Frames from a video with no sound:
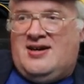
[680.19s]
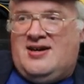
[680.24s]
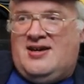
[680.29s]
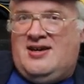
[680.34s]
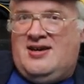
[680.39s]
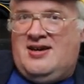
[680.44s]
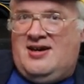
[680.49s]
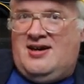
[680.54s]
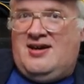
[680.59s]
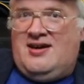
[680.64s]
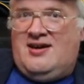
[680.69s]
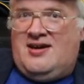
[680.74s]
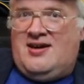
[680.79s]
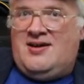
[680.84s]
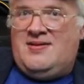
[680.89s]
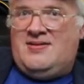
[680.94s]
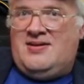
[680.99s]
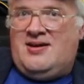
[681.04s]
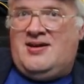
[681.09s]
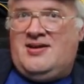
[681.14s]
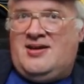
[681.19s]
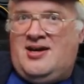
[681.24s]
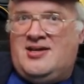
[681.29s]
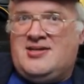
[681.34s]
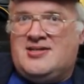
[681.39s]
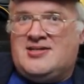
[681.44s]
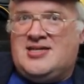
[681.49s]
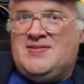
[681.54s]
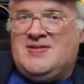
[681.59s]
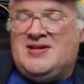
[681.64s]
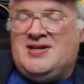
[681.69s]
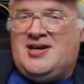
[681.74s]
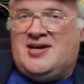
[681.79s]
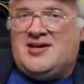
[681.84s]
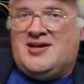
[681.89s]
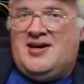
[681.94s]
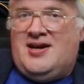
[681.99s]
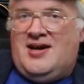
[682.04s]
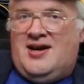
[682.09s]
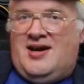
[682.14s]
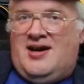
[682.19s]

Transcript: Yeah, I, I like this team a lot.